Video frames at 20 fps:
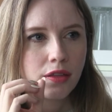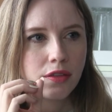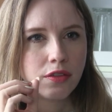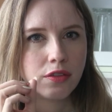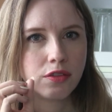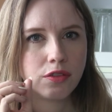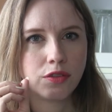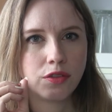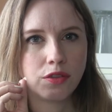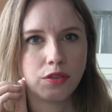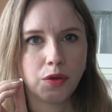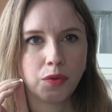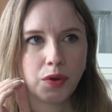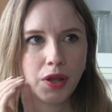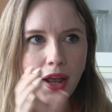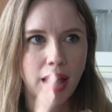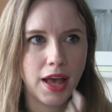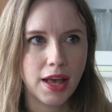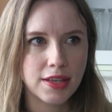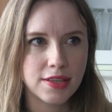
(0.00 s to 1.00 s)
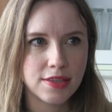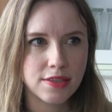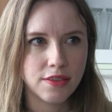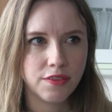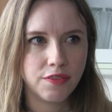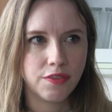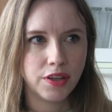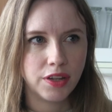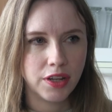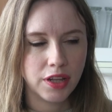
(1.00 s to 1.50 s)
so it has
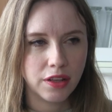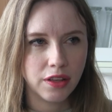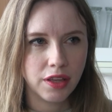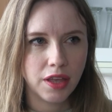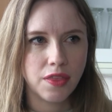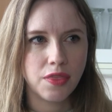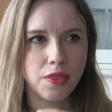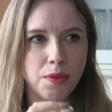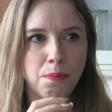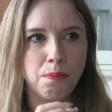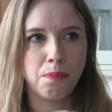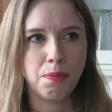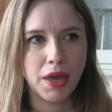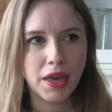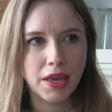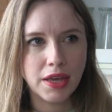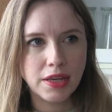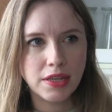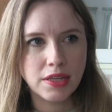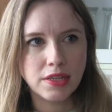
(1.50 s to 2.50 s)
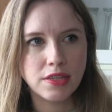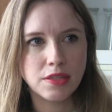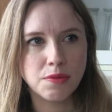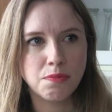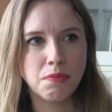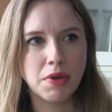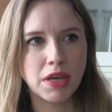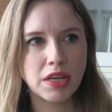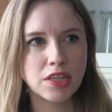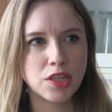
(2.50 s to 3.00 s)
the vanilla and the base
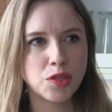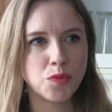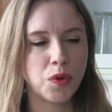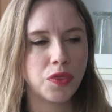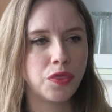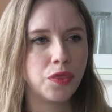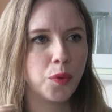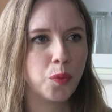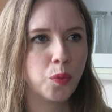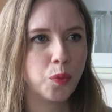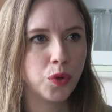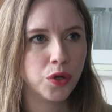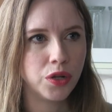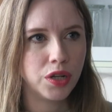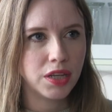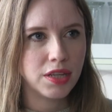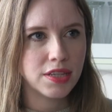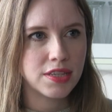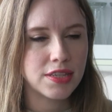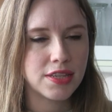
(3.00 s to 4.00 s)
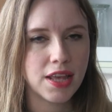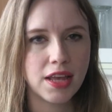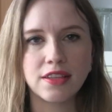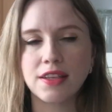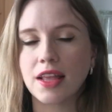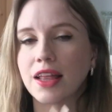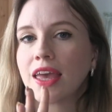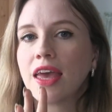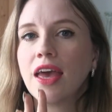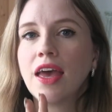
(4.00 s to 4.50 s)
mixed with the woody scent.
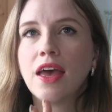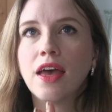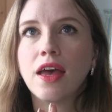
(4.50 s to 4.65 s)
Like,